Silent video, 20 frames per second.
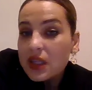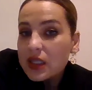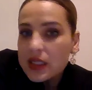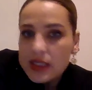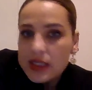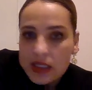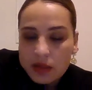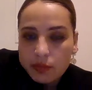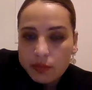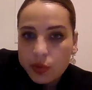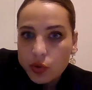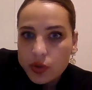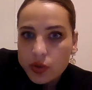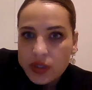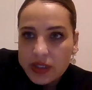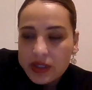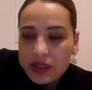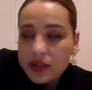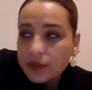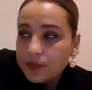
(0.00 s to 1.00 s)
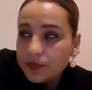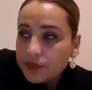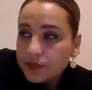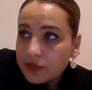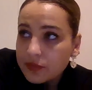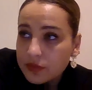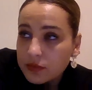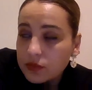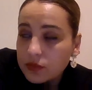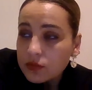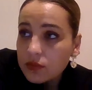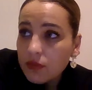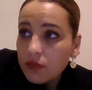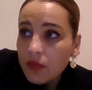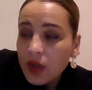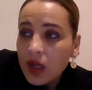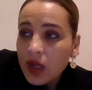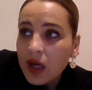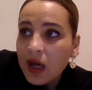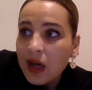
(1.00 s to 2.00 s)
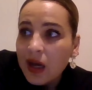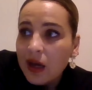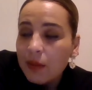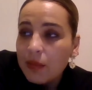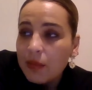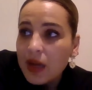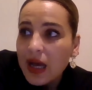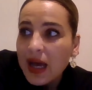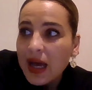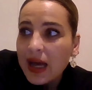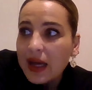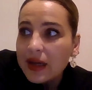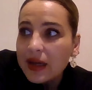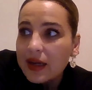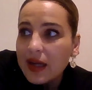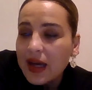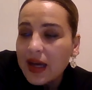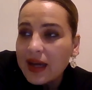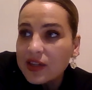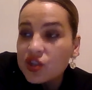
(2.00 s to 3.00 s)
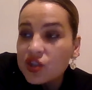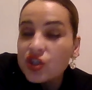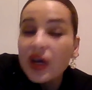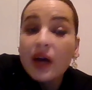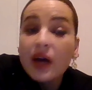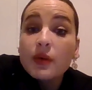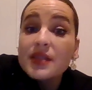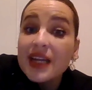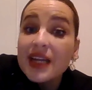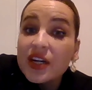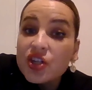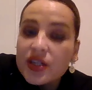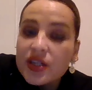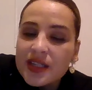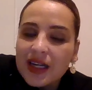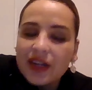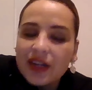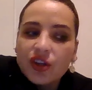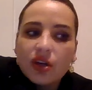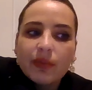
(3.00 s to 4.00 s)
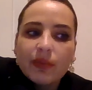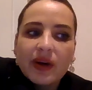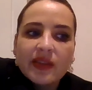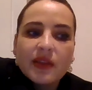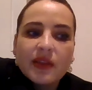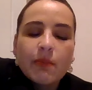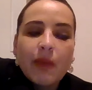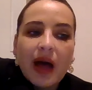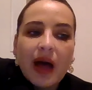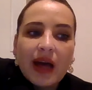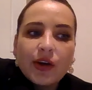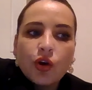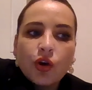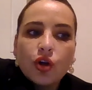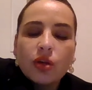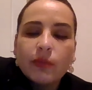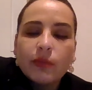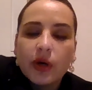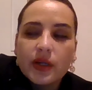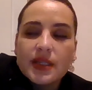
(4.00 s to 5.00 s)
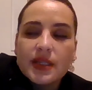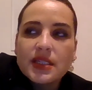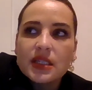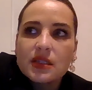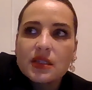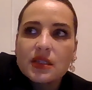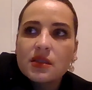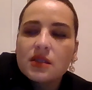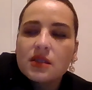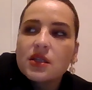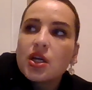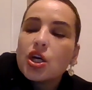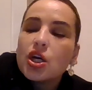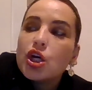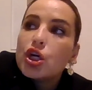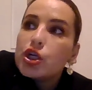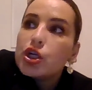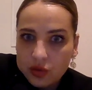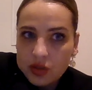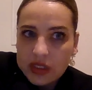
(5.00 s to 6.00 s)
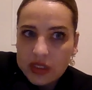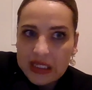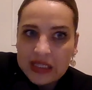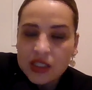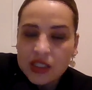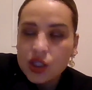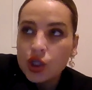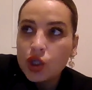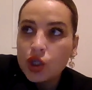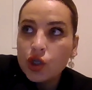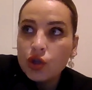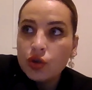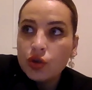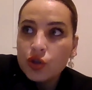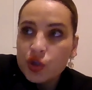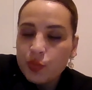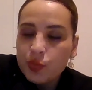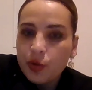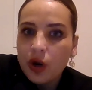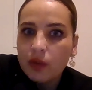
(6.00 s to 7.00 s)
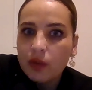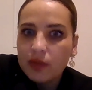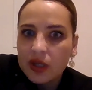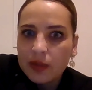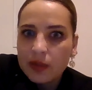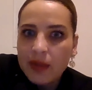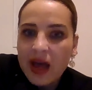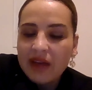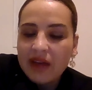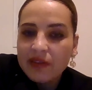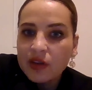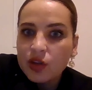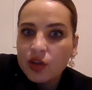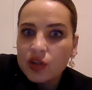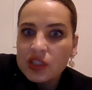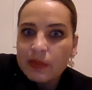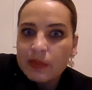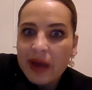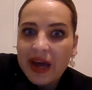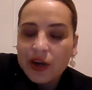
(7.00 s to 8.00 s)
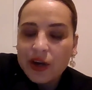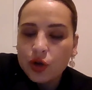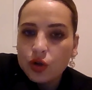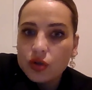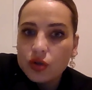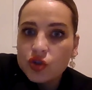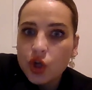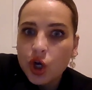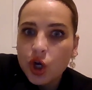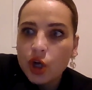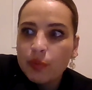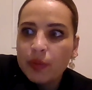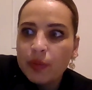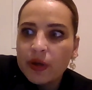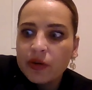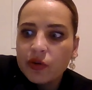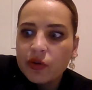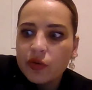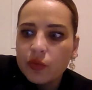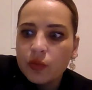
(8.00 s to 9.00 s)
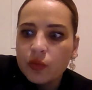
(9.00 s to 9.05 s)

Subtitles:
is imported. And so I was actually telling you about the manhole monitors. It's a huge problem having those manholes opened,